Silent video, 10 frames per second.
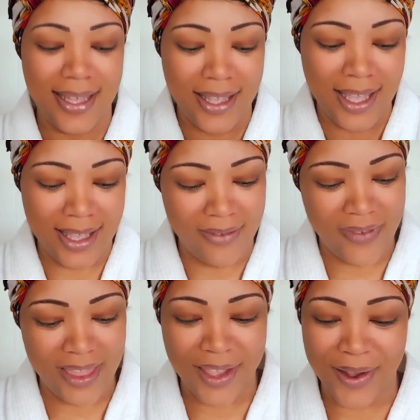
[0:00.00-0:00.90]

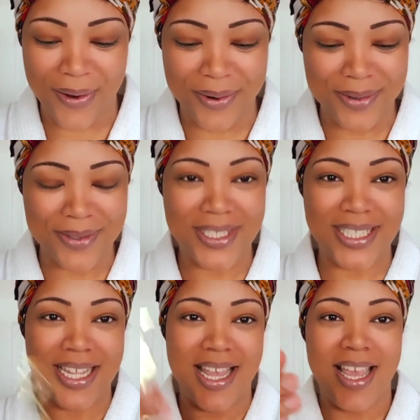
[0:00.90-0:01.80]
for the girls.
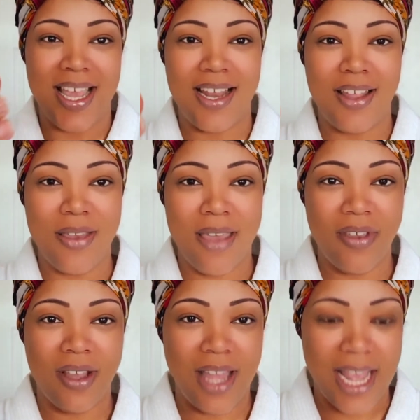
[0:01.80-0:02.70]
And then you have
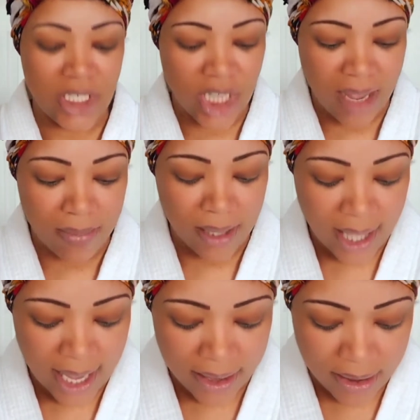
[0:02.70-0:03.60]
your lash
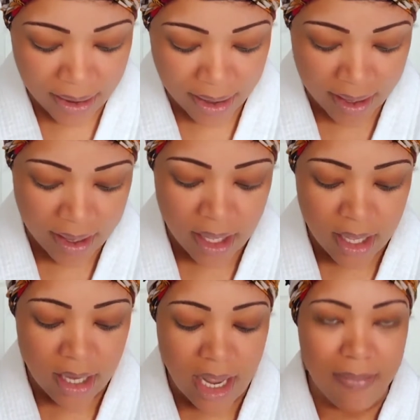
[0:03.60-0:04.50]
applicator
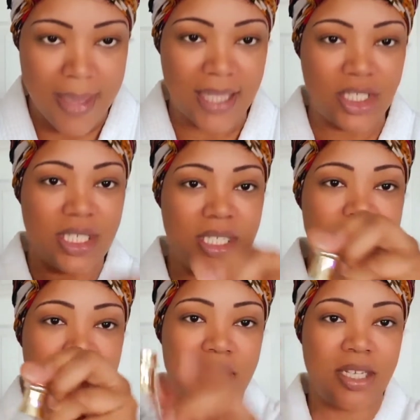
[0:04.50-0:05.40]
that matches
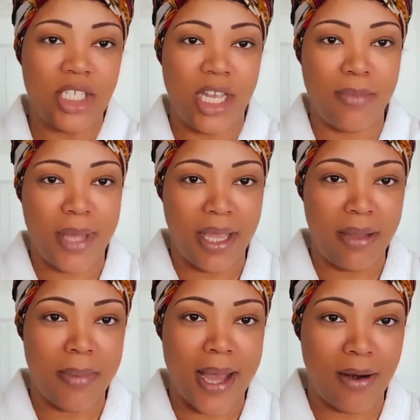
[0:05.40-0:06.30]
the
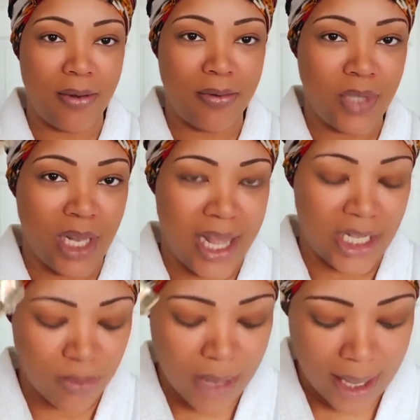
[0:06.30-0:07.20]
champagne bottle, the
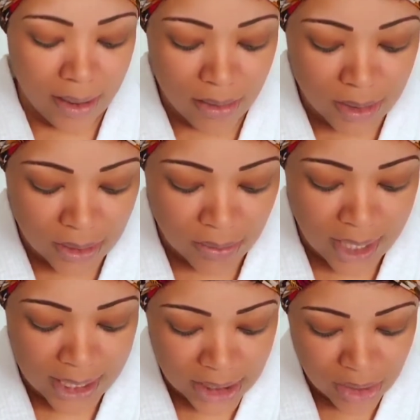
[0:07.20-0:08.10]
lash bottle. So
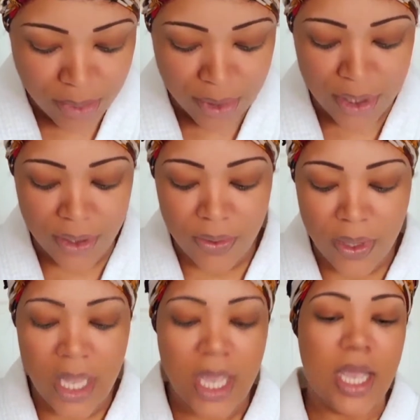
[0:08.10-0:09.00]
that's super cute.
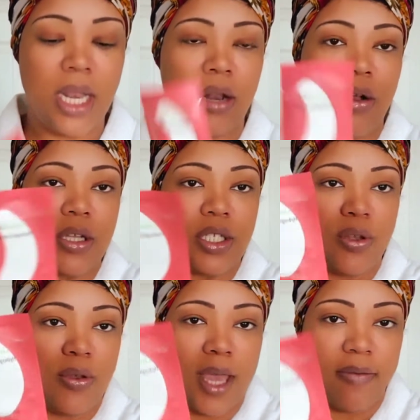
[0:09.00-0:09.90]
And then also
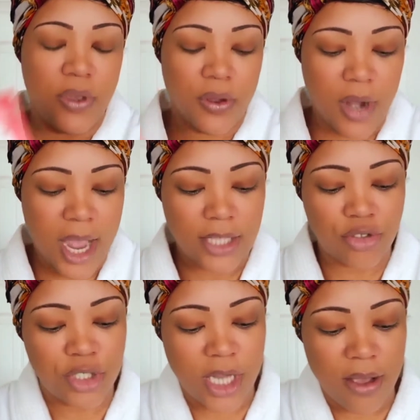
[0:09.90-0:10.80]
you have your
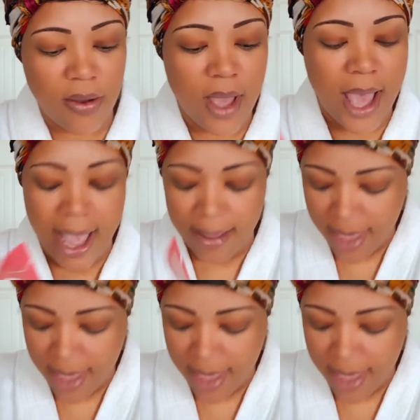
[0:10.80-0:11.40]
hydrogel eye